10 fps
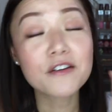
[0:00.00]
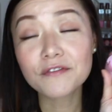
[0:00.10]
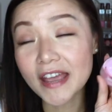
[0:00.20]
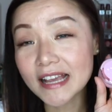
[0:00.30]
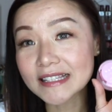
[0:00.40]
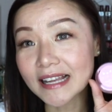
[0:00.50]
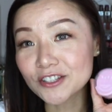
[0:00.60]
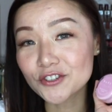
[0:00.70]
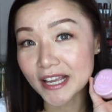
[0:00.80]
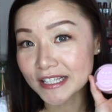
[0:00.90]
face
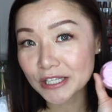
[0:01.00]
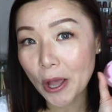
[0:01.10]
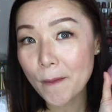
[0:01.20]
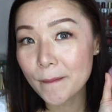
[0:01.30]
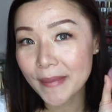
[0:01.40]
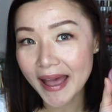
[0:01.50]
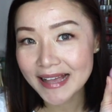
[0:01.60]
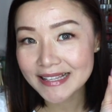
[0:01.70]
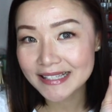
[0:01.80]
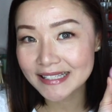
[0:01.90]
and chest
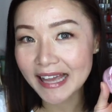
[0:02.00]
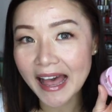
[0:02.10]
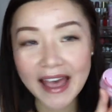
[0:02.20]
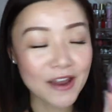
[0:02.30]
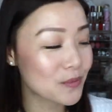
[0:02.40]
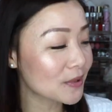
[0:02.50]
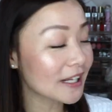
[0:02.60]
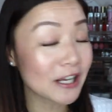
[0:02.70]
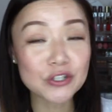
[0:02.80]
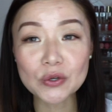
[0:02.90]
mask, I
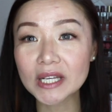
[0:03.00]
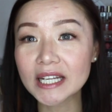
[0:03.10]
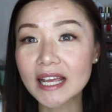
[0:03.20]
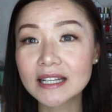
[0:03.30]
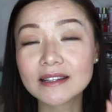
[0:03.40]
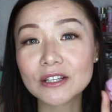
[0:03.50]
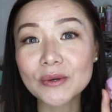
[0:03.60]
really enjoyed it.